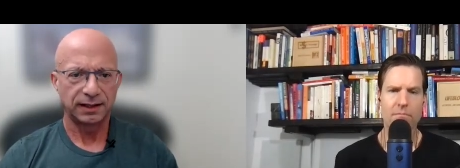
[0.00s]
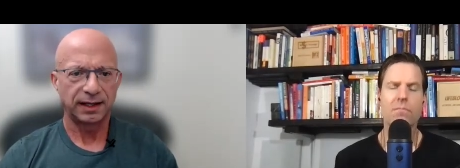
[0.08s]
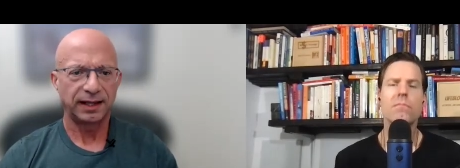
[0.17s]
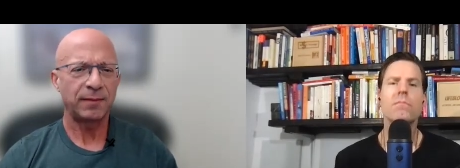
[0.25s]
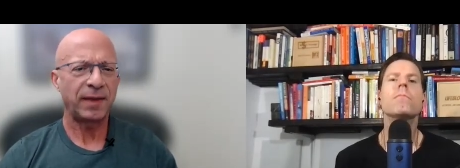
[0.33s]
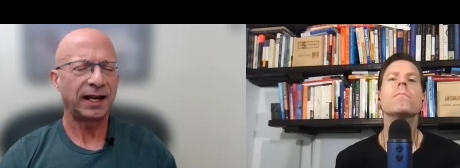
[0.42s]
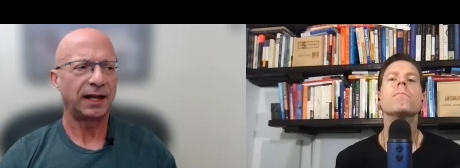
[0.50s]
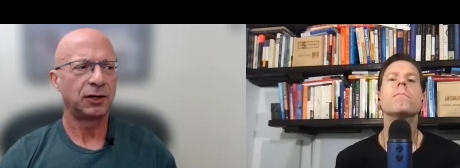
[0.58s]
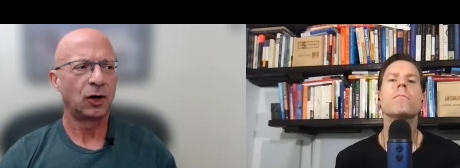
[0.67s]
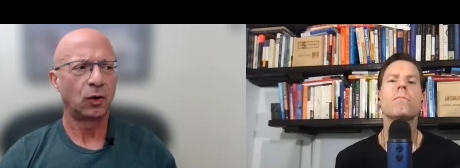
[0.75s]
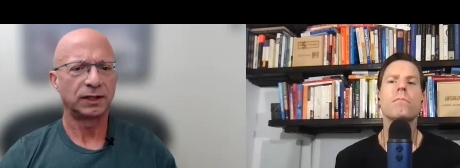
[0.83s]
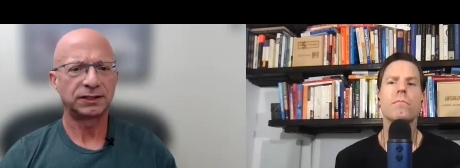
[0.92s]
Speaker 1: And they may not
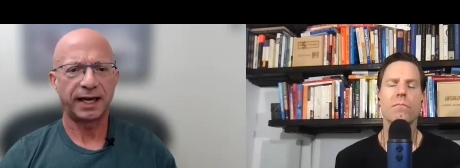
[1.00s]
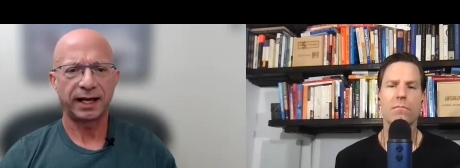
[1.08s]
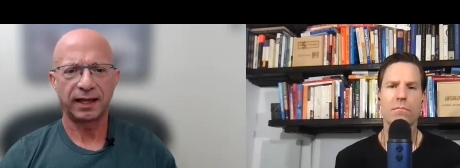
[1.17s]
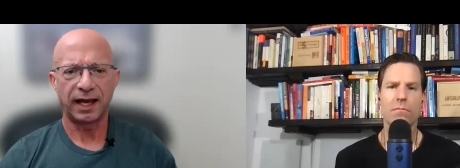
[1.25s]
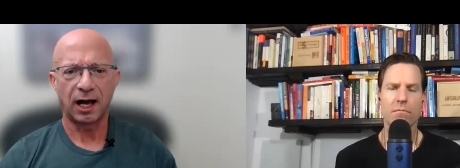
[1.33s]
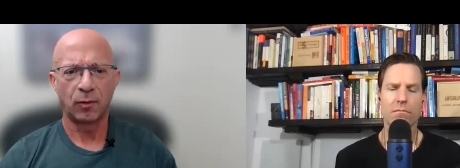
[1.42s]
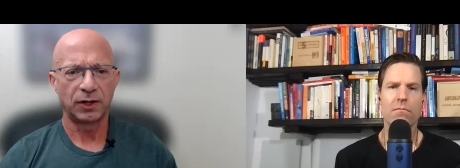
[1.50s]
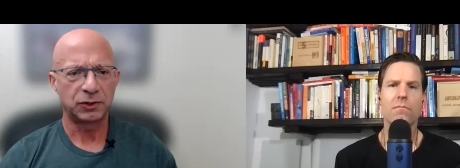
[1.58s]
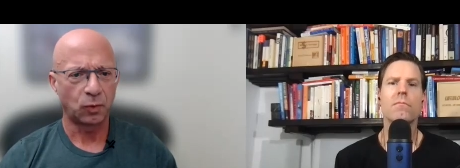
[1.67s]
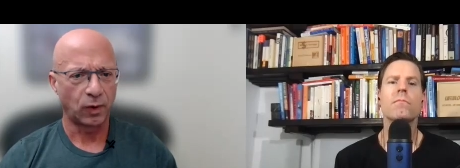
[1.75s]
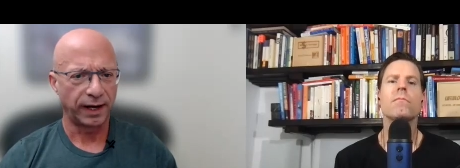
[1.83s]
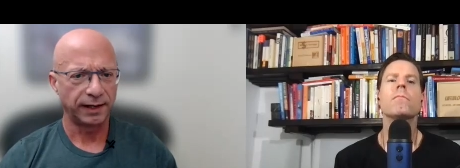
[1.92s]
know exactly how
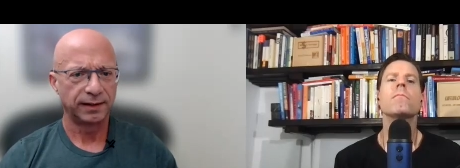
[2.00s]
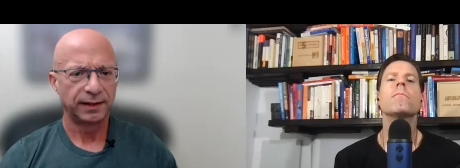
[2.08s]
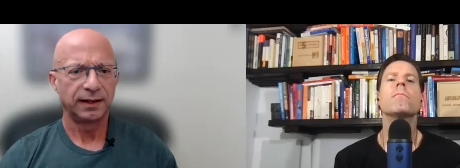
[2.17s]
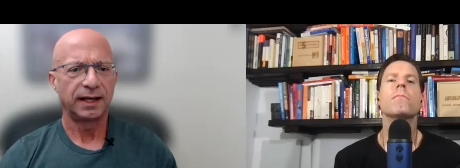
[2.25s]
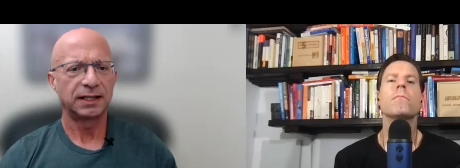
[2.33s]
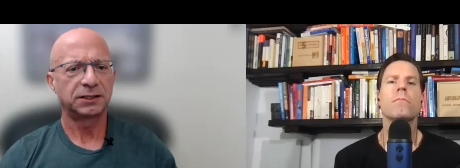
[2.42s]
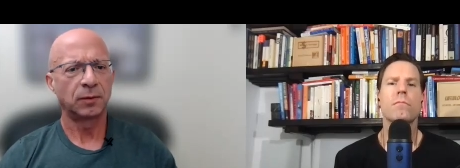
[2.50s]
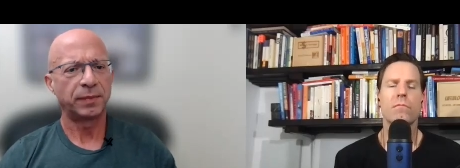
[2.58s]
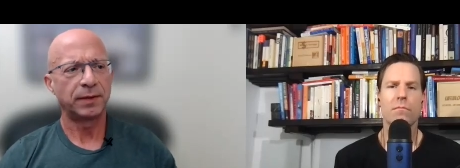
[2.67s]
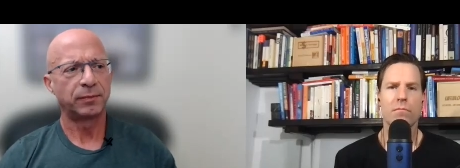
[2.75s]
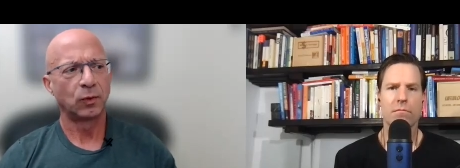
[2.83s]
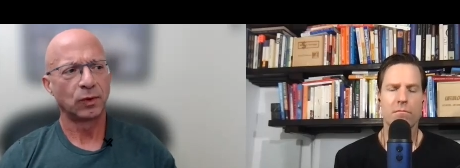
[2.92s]
much weight. And some
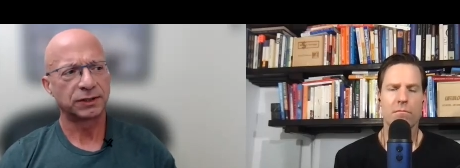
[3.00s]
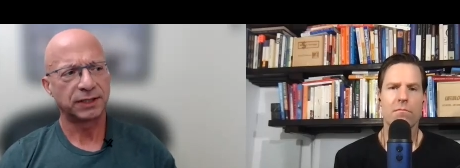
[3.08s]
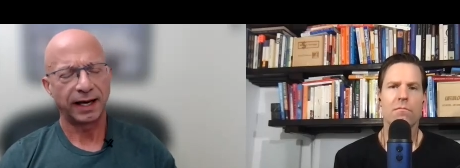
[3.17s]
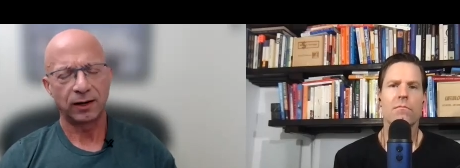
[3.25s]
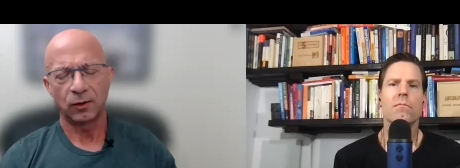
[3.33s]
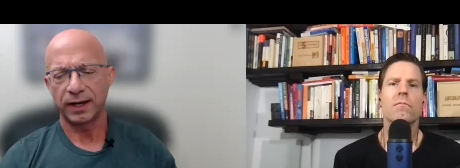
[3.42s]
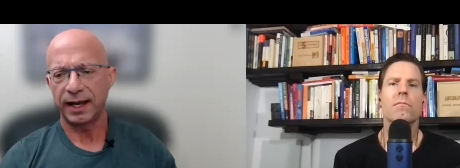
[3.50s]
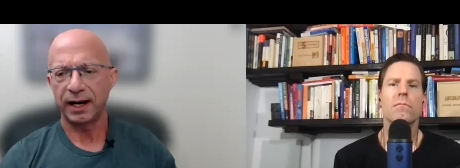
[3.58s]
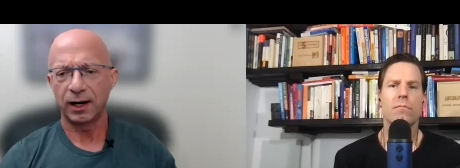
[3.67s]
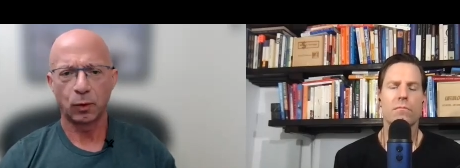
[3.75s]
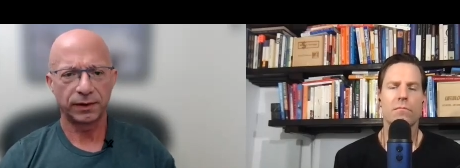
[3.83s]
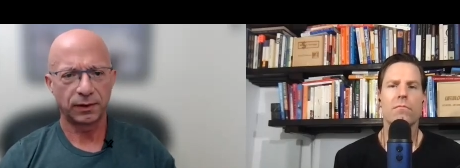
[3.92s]
people will say, I don't
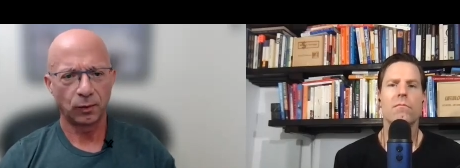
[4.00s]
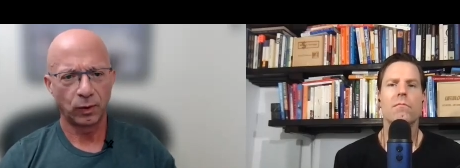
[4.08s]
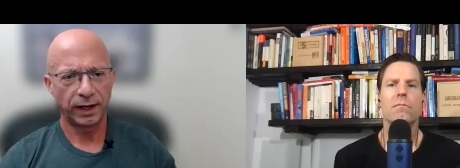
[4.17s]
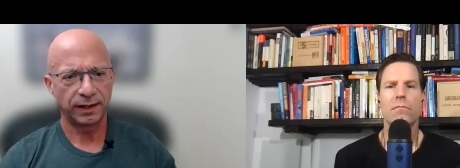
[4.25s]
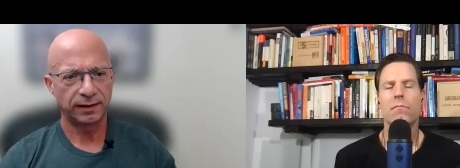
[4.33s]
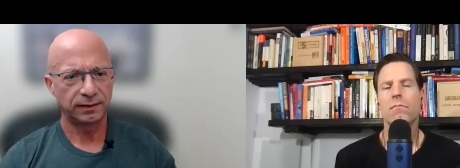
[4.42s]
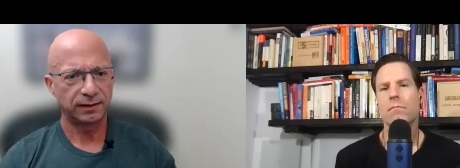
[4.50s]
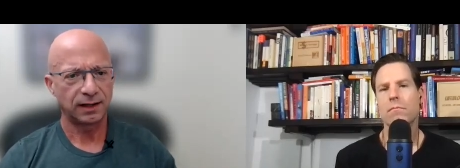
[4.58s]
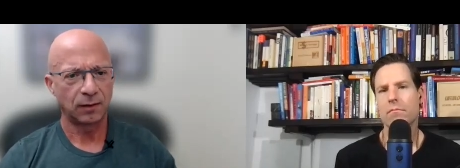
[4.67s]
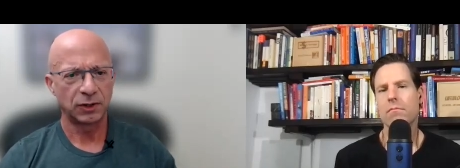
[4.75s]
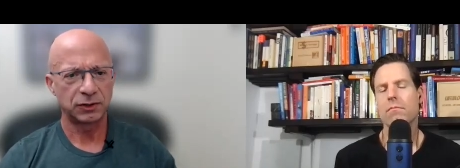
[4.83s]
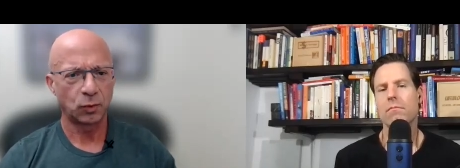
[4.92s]
care what the weight,
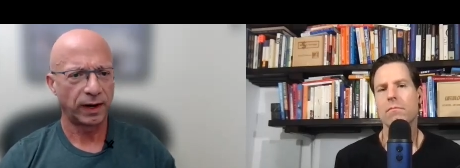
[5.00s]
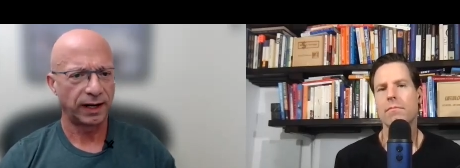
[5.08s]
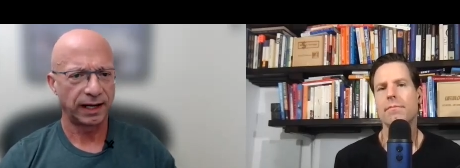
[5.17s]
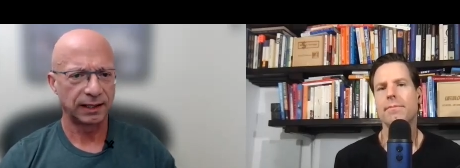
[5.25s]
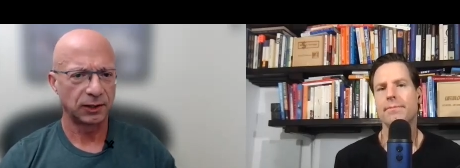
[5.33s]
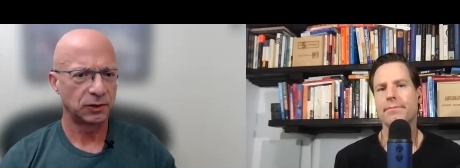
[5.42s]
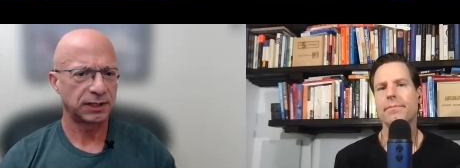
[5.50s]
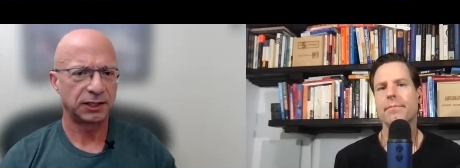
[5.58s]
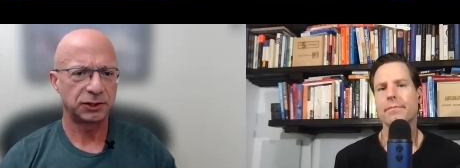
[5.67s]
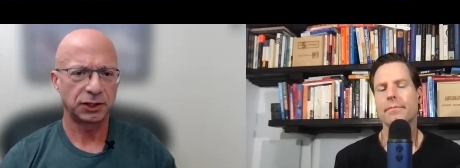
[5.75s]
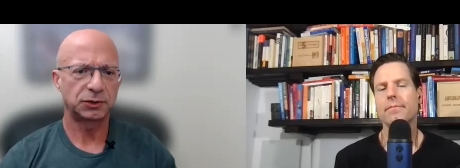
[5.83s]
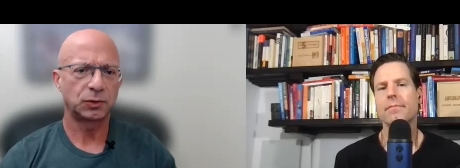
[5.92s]
how much weight I lose. I
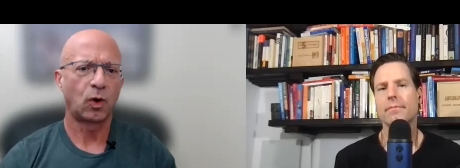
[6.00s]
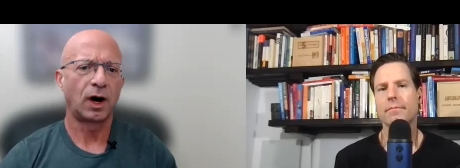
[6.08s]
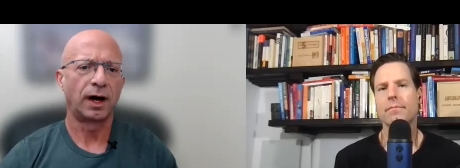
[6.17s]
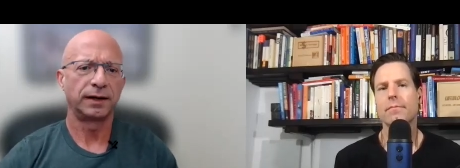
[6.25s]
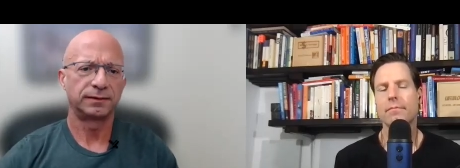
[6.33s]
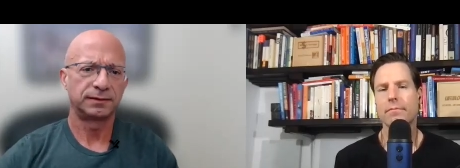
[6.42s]
just want